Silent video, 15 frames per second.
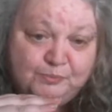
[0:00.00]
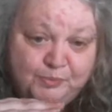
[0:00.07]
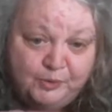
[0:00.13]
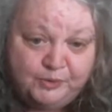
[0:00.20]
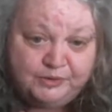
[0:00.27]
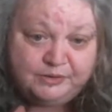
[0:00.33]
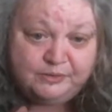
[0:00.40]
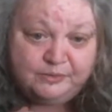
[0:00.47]

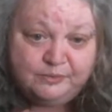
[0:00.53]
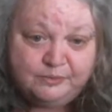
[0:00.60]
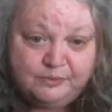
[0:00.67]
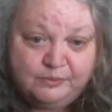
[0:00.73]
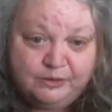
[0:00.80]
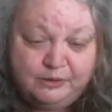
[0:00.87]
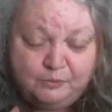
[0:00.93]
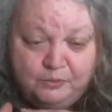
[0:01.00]
put,
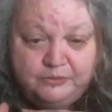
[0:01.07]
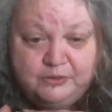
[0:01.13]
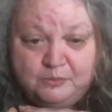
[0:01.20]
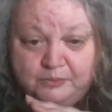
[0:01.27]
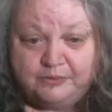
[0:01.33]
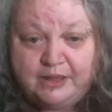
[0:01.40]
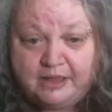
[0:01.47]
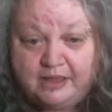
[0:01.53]
you
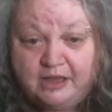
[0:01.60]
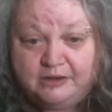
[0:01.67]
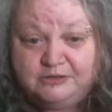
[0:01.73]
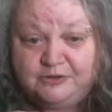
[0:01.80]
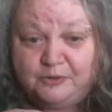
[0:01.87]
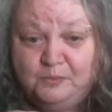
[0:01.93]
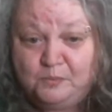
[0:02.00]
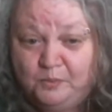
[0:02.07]
want to, I
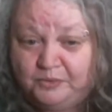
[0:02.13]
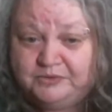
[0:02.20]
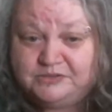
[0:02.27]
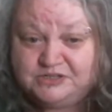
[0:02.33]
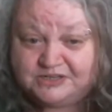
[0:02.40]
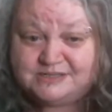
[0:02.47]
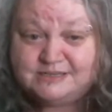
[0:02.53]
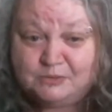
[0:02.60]
don't
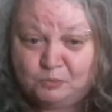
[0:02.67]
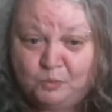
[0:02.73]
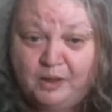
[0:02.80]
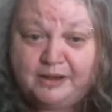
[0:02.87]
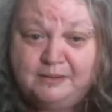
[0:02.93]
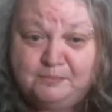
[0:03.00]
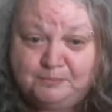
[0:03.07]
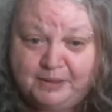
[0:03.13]
want just
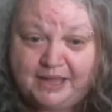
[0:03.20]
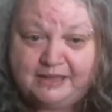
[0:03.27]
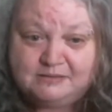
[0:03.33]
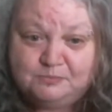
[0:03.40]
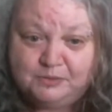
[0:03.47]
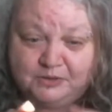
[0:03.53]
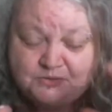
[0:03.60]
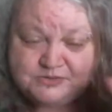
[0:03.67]
one
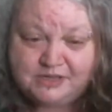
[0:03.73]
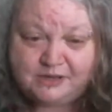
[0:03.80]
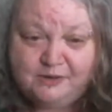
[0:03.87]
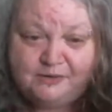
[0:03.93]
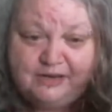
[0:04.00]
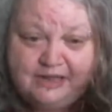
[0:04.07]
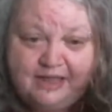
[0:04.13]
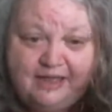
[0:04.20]
bed, because
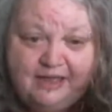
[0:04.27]
I only